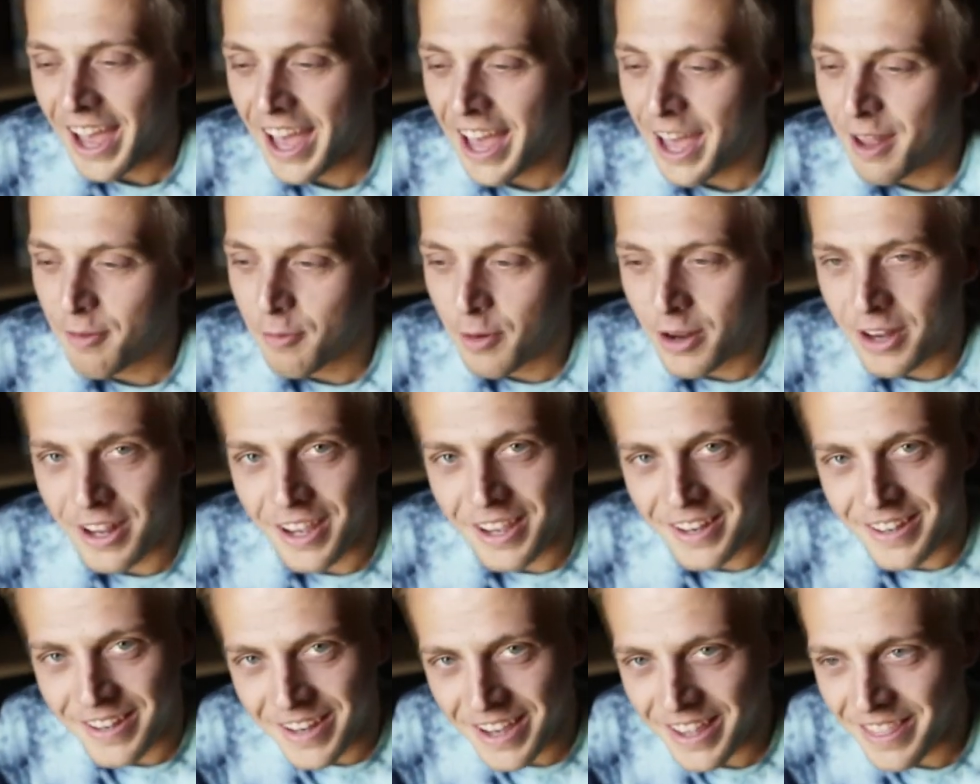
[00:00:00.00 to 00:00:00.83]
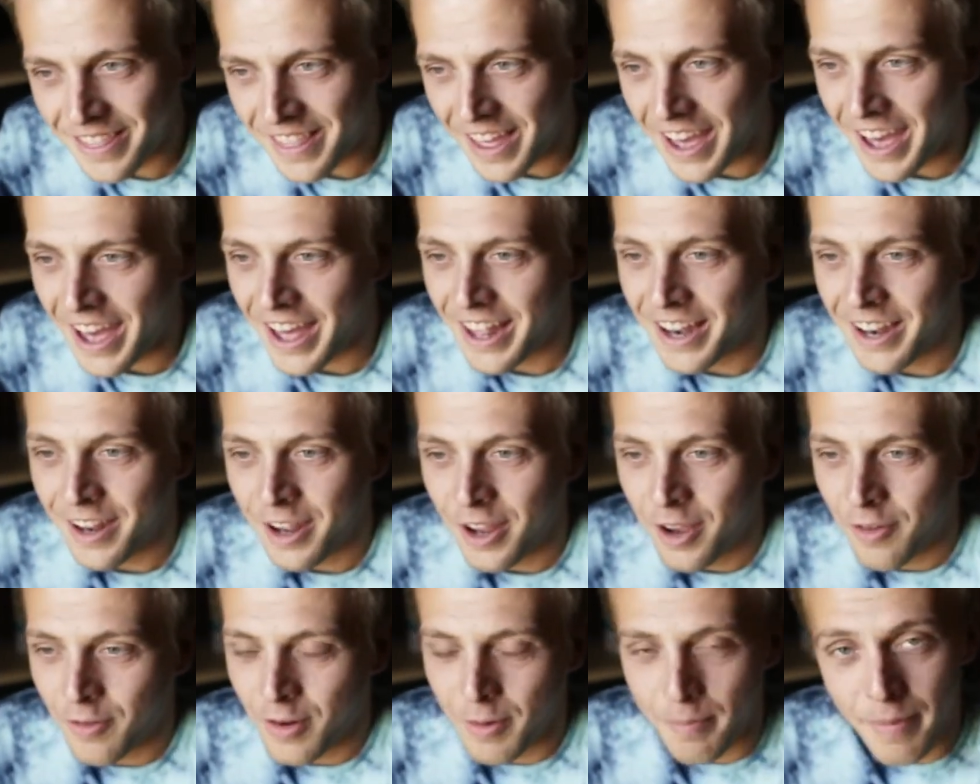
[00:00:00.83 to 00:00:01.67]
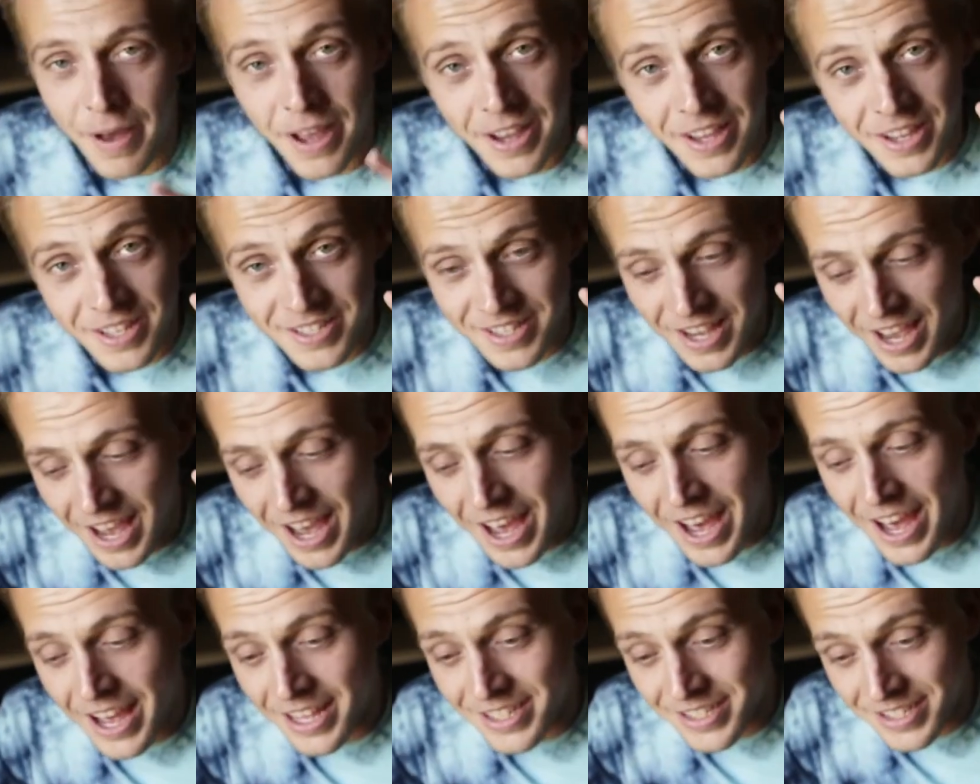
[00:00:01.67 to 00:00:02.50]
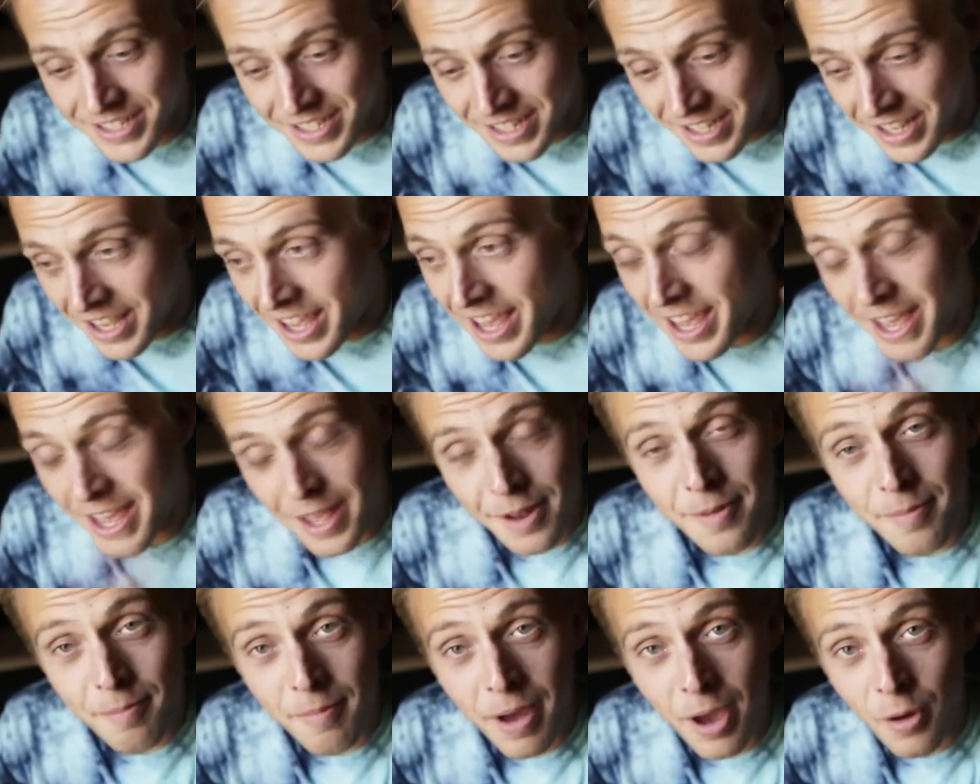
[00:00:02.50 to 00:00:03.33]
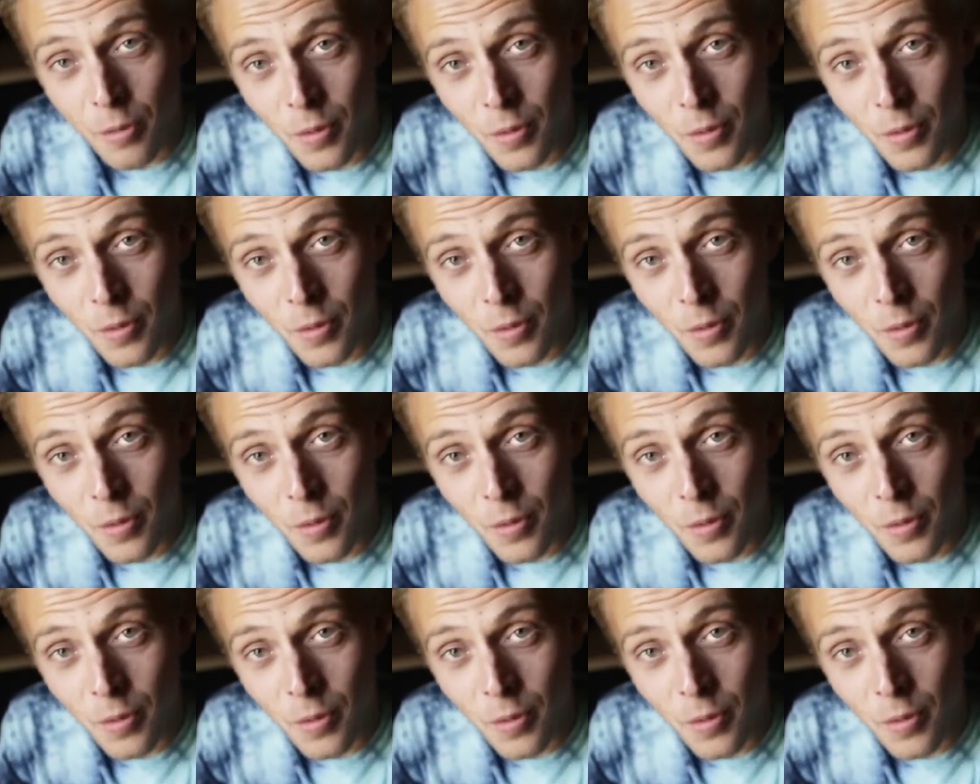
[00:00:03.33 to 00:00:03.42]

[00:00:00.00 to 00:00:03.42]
And when he did that, Rebecca's ass hit my